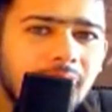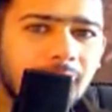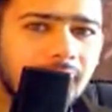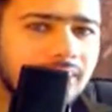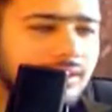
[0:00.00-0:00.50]

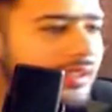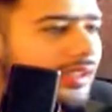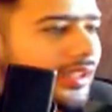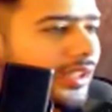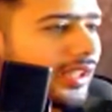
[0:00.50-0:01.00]
question
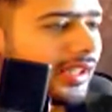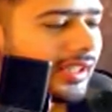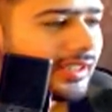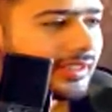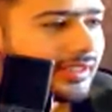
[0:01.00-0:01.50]

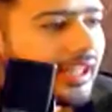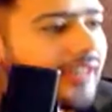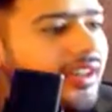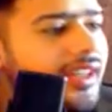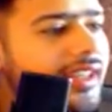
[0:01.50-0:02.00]

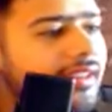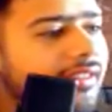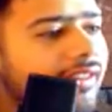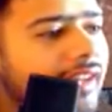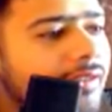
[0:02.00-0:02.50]
generally
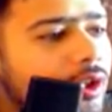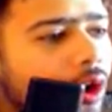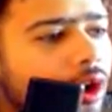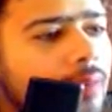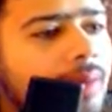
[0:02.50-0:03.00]
when we
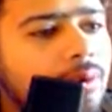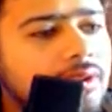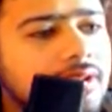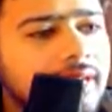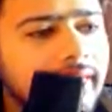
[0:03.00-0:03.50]
talk about
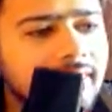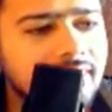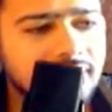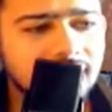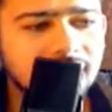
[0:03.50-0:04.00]

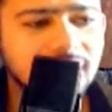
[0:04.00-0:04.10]
snakes